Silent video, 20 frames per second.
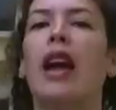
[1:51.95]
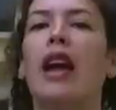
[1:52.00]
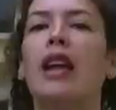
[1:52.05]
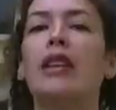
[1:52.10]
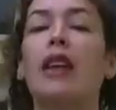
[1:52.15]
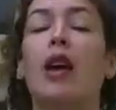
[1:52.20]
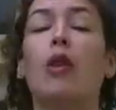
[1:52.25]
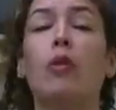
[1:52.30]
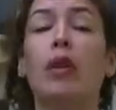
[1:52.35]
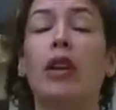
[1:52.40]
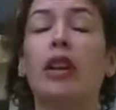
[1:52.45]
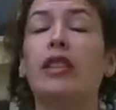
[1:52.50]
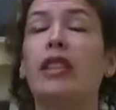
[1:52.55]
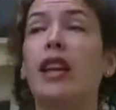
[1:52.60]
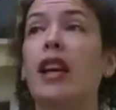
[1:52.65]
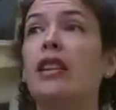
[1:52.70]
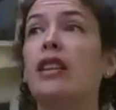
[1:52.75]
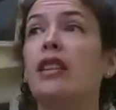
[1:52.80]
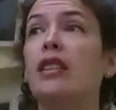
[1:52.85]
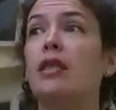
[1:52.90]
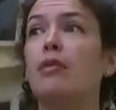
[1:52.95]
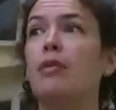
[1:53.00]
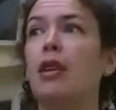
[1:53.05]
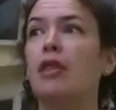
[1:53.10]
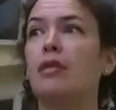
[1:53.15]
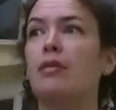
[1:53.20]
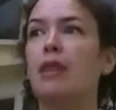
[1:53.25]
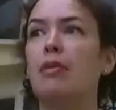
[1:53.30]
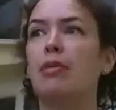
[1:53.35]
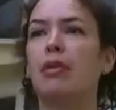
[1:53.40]
Okay, now when I say this
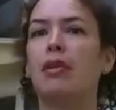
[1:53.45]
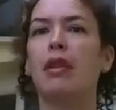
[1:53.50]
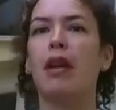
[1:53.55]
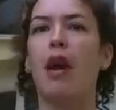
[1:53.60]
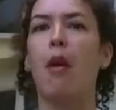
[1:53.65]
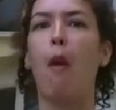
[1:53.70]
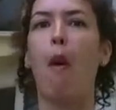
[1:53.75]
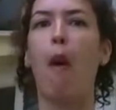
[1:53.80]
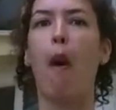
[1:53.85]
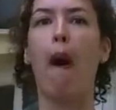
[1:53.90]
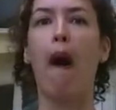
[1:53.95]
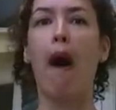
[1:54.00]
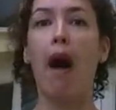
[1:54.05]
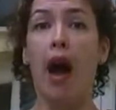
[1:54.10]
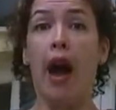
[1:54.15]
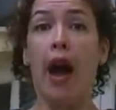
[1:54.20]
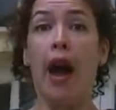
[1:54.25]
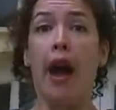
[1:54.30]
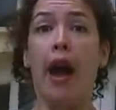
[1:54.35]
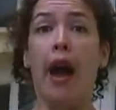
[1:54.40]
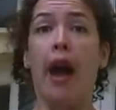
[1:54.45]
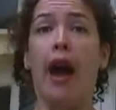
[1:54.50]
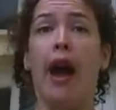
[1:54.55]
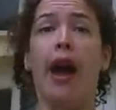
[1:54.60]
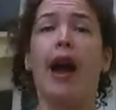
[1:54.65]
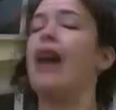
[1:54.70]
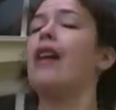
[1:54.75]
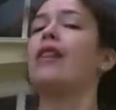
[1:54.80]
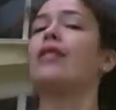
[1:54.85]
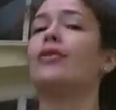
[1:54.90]
to most people, they go,
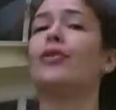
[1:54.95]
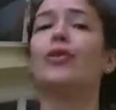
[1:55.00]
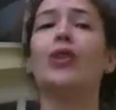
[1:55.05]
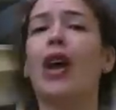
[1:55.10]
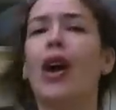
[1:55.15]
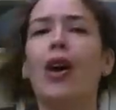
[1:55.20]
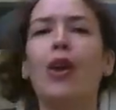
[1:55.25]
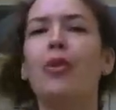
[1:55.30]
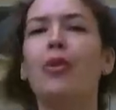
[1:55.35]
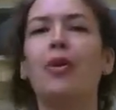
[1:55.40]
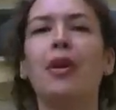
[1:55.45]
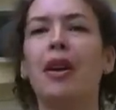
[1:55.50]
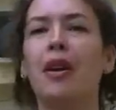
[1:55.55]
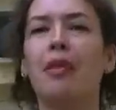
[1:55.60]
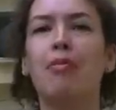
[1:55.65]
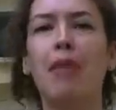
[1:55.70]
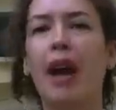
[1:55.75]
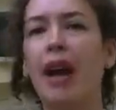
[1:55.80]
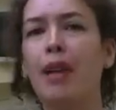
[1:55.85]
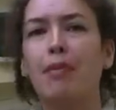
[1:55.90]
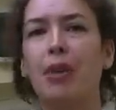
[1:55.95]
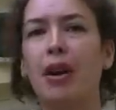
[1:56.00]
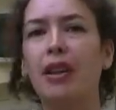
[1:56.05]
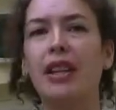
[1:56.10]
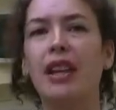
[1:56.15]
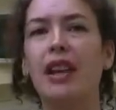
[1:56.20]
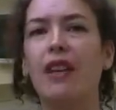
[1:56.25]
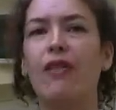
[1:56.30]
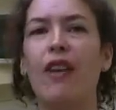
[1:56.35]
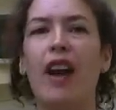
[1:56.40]
no, my
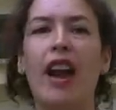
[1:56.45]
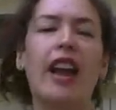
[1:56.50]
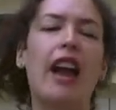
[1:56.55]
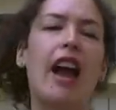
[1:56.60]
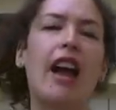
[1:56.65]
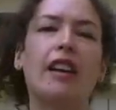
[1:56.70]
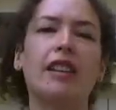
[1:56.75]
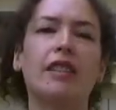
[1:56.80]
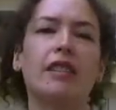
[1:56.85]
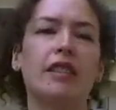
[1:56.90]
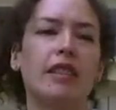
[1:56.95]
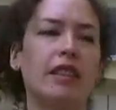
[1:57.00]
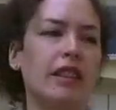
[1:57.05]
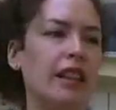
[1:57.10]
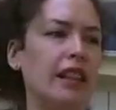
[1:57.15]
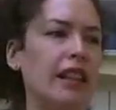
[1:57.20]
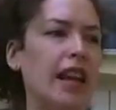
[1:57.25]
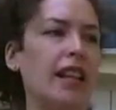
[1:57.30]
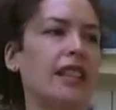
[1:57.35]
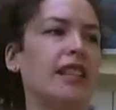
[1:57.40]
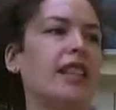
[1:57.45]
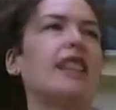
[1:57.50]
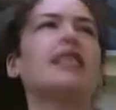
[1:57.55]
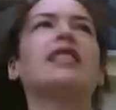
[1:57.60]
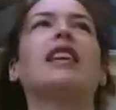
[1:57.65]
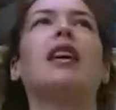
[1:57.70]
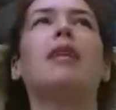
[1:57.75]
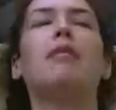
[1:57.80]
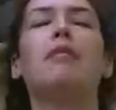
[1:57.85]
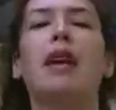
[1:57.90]
body, if I let
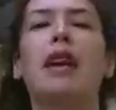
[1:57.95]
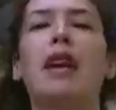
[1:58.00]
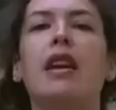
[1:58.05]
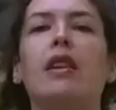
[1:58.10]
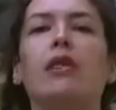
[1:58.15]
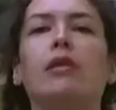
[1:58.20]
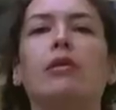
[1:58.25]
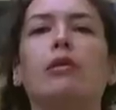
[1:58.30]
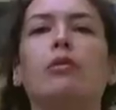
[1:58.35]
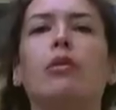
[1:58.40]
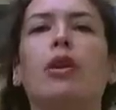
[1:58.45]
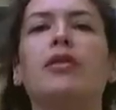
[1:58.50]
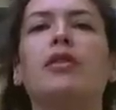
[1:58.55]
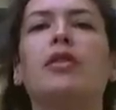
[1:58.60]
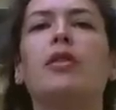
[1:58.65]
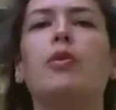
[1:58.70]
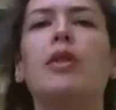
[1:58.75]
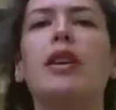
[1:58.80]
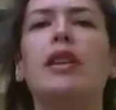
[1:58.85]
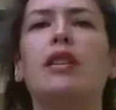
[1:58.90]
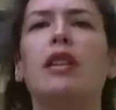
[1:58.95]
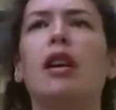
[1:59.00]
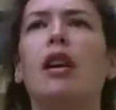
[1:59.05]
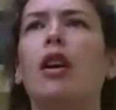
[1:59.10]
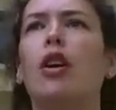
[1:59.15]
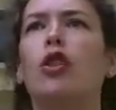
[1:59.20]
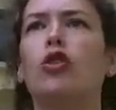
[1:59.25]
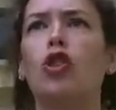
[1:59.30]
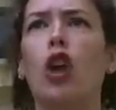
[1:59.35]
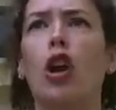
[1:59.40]
it tell me, it will want to
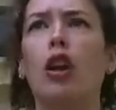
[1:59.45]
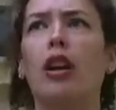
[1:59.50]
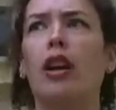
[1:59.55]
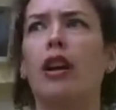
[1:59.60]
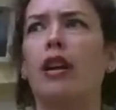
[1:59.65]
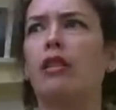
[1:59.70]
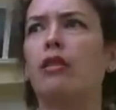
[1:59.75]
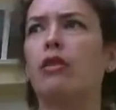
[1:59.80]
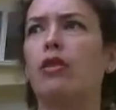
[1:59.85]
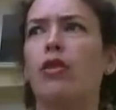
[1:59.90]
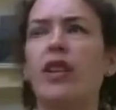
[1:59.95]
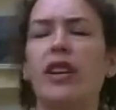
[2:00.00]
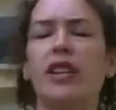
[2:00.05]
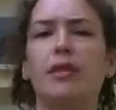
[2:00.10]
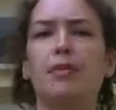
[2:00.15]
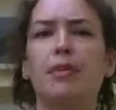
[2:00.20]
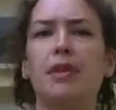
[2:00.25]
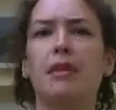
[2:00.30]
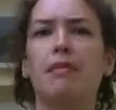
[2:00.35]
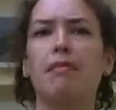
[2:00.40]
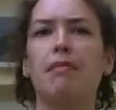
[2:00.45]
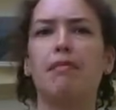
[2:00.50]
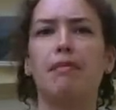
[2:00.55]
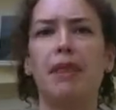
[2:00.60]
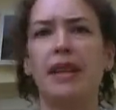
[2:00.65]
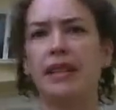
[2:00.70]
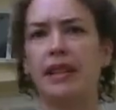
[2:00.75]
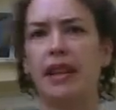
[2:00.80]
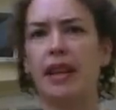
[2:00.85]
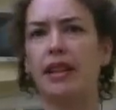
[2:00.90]
eat chocolate and crisps
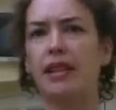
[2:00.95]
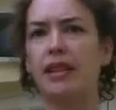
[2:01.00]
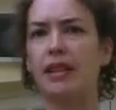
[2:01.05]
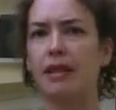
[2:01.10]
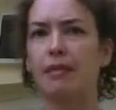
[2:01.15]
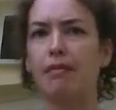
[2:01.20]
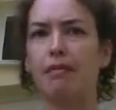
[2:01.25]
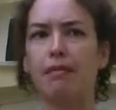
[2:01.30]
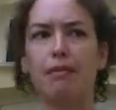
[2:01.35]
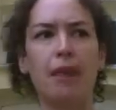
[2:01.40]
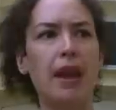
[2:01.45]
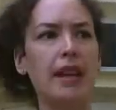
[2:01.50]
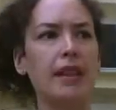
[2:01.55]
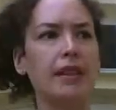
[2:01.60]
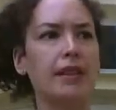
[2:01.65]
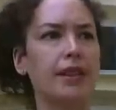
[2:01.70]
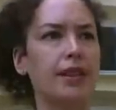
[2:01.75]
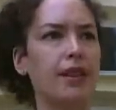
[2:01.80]
and biscuits and